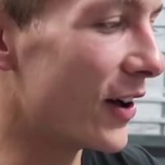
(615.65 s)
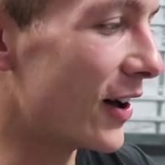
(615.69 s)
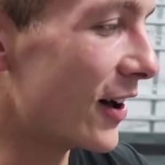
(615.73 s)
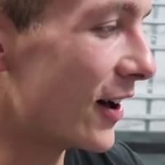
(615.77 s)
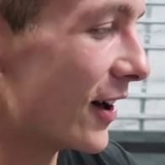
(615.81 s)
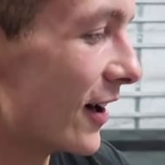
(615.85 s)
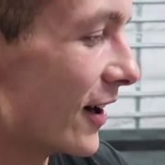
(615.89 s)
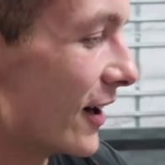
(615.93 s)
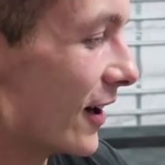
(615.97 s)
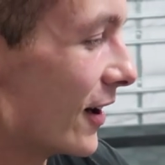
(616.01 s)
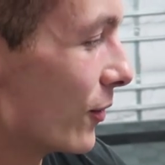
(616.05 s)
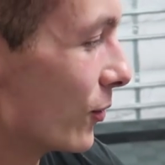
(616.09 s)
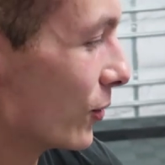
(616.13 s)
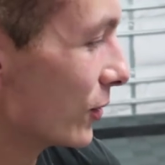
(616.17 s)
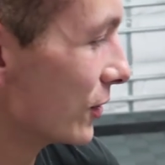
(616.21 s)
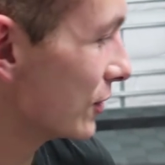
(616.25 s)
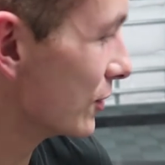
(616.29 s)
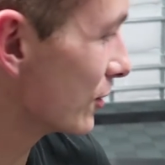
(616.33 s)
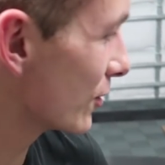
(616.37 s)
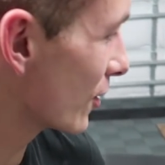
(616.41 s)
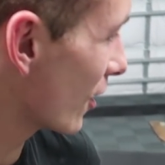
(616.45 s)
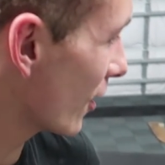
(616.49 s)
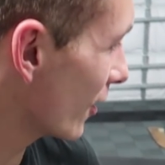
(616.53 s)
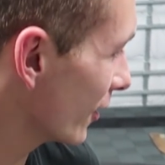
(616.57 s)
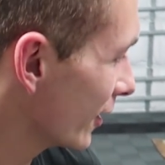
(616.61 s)
what do
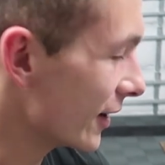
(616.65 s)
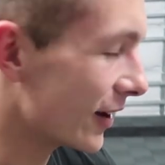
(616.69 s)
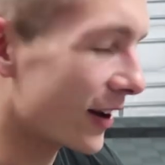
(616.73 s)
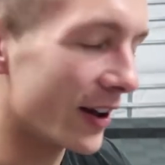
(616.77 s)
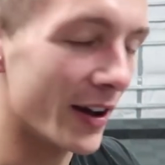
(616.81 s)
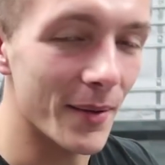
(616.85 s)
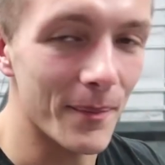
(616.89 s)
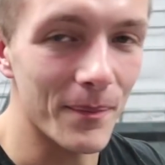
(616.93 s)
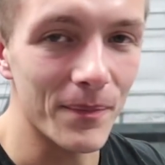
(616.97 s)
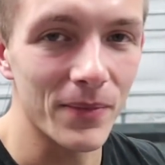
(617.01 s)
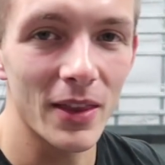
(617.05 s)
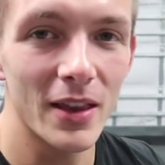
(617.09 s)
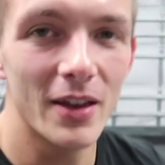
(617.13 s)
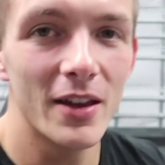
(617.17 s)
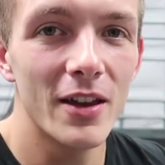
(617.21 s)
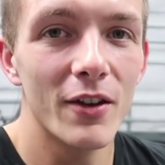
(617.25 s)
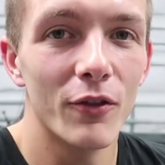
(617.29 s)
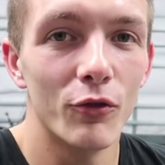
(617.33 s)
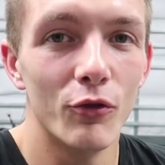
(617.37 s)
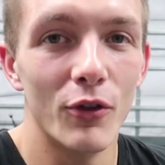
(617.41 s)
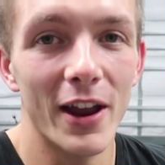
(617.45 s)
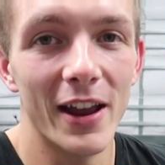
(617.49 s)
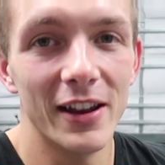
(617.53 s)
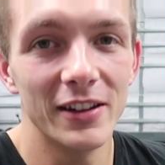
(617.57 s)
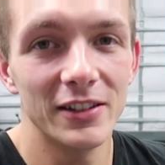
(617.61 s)
you call it?
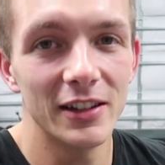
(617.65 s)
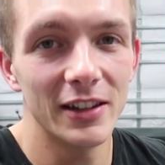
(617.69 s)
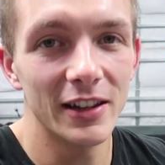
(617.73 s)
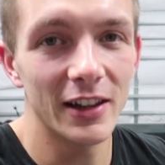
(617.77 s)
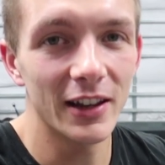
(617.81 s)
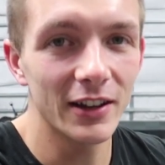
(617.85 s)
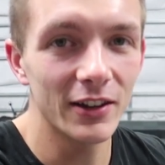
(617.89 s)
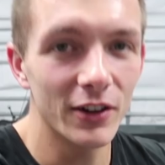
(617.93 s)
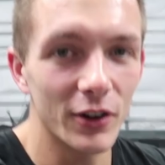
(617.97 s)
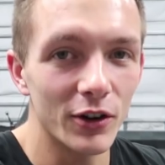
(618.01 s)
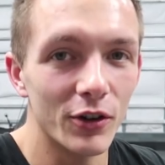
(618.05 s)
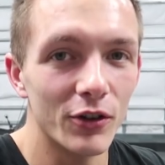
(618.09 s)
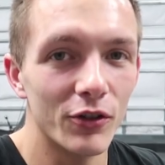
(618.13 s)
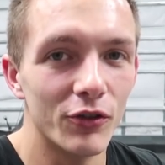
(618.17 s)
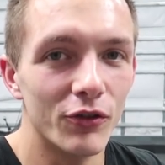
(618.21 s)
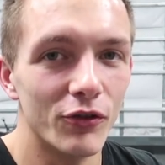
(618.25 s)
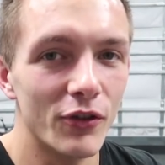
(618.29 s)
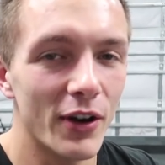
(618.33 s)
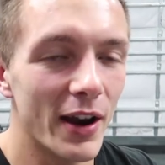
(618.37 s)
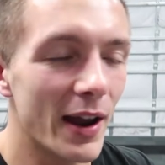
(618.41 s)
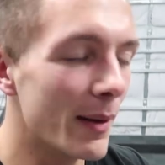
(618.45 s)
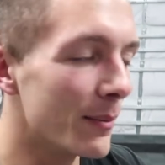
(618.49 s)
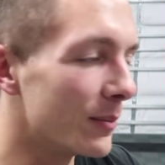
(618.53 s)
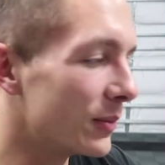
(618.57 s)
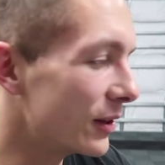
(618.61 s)
Ranting or
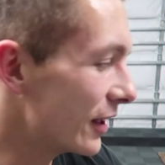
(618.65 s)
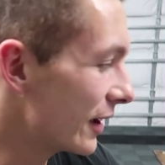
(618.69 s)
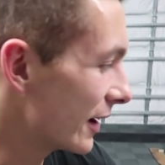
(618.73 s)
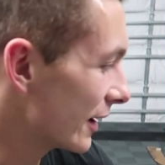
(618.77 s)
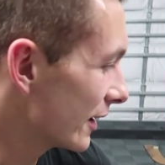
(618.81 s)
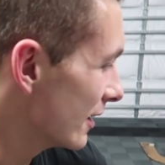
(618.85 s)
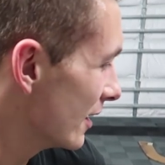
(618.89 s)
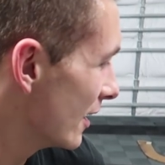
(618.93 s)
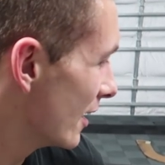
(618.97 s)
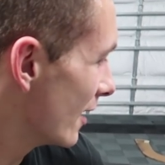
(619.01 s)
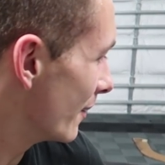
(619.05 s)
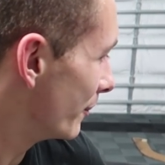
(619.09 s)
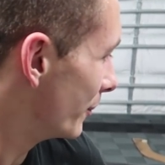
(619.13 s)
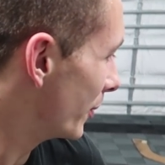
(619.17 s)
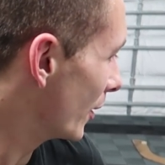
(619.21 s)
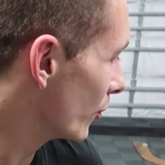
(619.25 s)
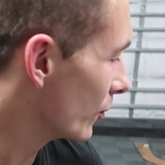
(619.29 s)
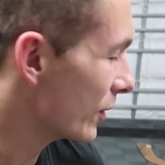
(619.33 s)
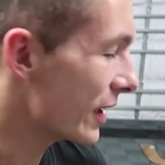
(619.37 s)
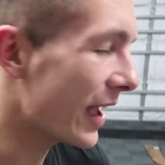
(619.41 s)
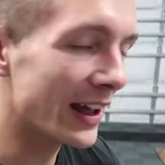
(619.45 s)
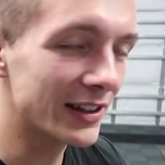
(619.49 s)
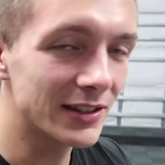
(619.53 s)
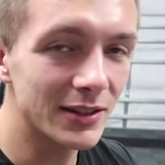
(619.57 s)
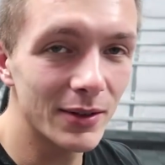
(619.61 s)
rambling, but
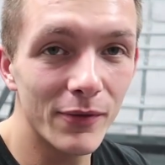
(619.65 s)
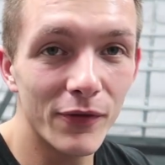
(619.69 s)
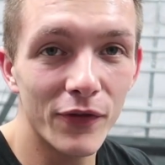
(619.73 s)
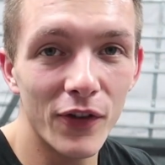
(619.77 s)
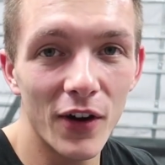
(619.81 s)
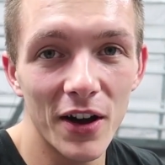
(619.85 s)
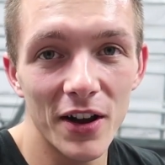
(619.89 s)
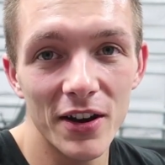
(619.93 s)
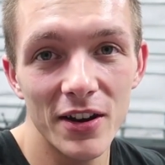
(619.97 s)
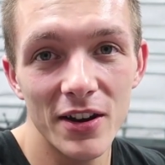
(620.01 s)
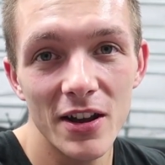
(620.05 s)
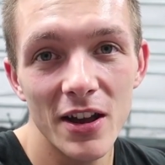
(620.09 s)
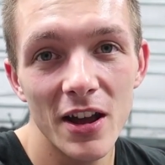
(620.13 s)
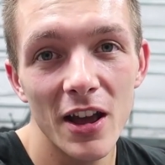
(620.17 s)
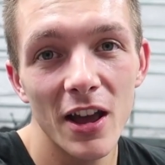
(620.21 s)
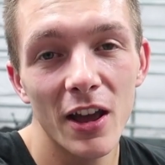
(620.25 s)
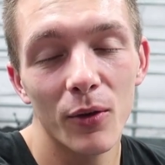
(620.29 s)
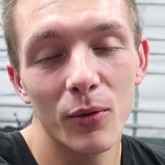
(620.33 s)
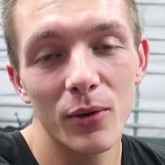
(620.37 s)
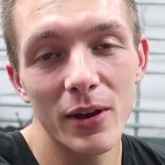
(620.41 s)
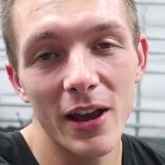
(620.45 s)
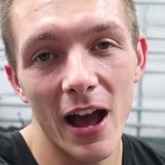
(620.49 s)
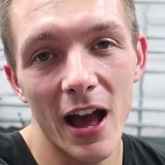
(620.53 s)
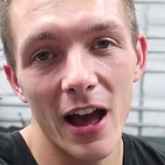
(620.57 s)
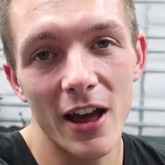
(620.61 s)
we had some fun.
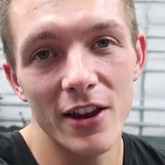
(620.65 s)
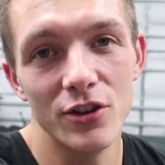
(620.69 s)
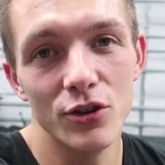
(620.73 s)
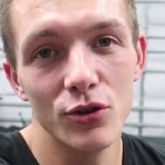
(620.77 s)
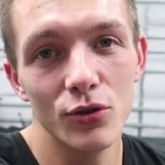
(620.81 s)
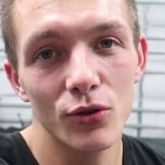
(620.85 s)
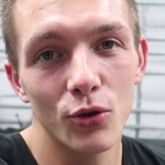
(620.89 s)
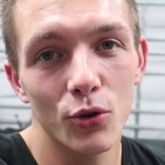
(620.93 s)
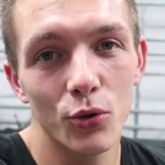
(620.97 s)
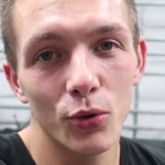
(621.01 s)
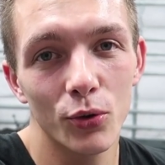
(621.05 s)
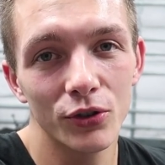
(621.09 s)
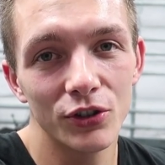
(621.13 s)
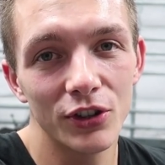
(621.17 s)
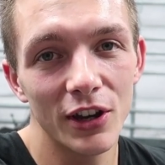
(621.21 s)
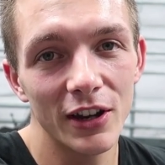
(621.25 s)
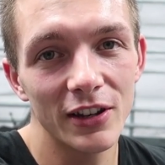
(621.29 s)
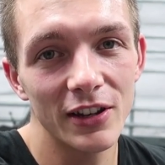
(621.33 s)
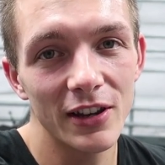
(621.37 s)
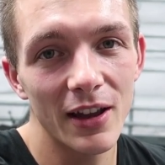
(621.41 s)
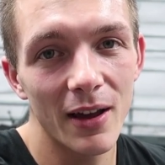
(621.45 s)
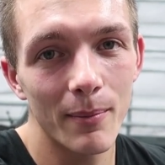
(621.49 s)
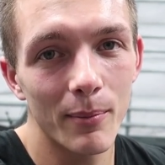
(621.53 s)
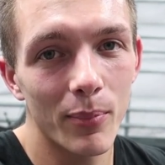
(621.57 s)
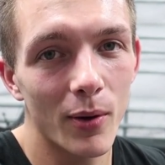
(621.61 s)
We got a new cool
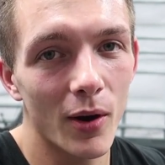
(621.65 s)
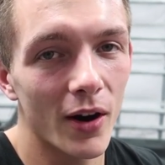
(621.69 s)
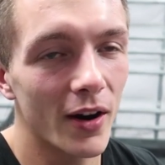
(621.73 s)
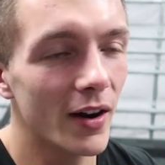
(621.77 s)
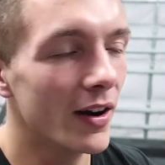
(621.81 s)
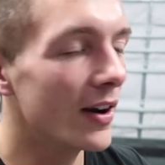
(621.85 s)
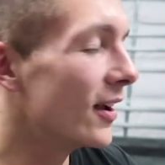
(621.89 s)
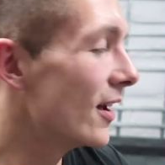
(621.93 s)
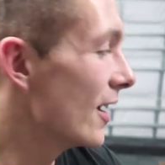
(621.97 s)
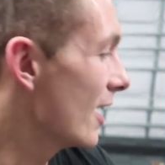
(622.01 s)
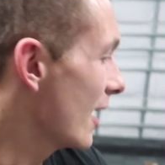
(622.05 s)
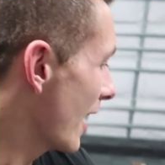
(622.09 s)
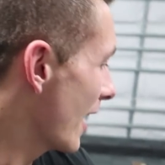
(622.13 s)
JDM part,